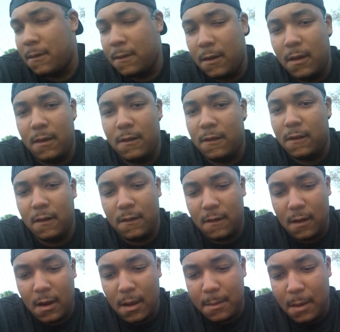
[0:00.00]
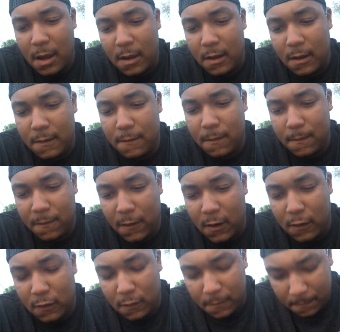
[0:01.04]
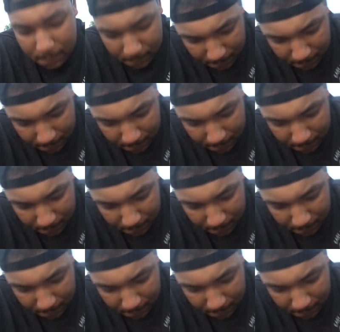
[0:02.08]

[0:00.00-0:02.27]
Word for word: going to do it as soon as I got back in from fishing.